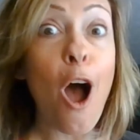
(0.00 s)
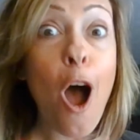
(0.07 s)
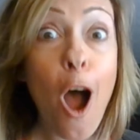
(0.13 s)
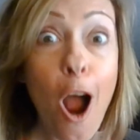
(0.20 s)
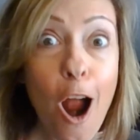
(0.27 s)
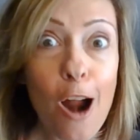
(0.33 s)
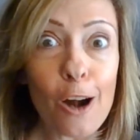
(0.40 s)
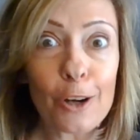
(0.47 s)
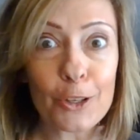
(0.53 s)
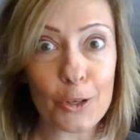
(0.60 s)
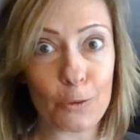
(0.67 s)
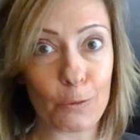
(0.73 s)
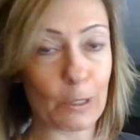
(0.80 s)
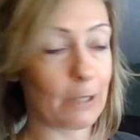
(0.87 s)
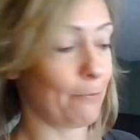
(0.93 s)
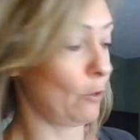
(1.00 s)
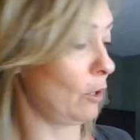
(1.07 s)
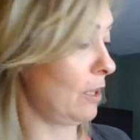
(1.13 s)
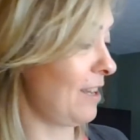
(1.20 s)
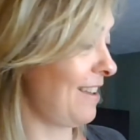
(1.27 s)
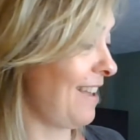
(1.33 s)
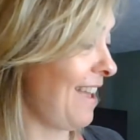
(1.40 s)
are useful.
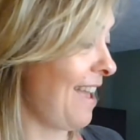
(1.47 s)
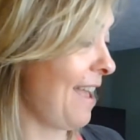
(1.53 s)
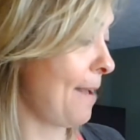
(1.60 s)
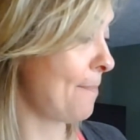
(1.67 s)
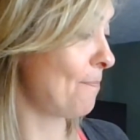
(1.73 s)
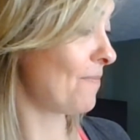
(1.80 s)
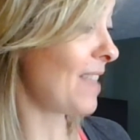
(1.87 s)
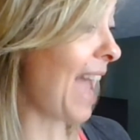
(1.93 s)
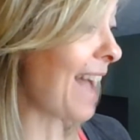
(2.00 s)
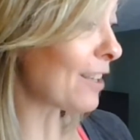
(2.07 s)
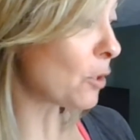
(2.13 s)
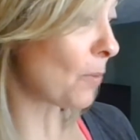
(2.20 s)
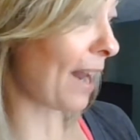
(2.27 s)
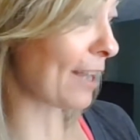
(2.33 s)
That's what